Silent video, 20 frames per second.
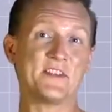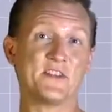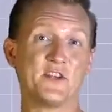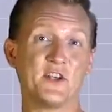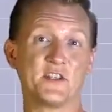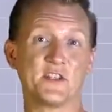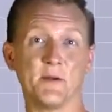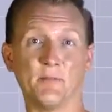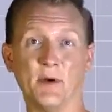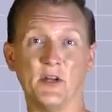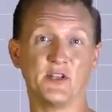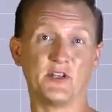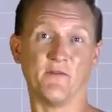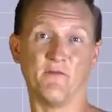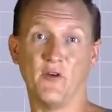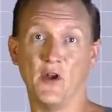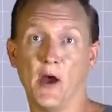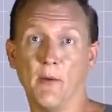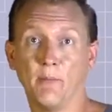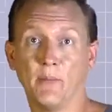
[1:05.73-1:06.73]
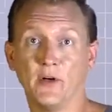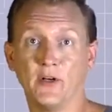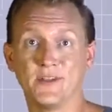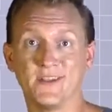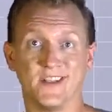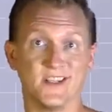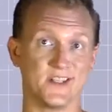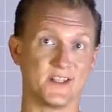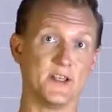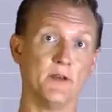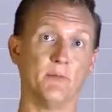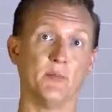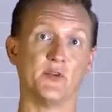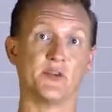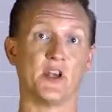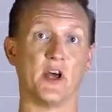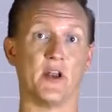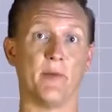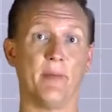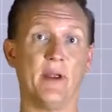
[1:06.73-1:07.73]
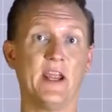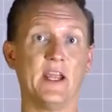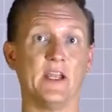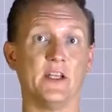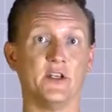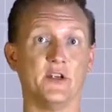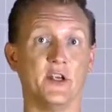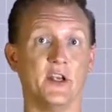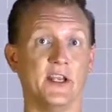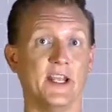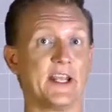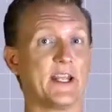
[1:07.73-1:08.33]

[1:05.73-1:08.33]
is just a bunch of numbers and symbols on a page,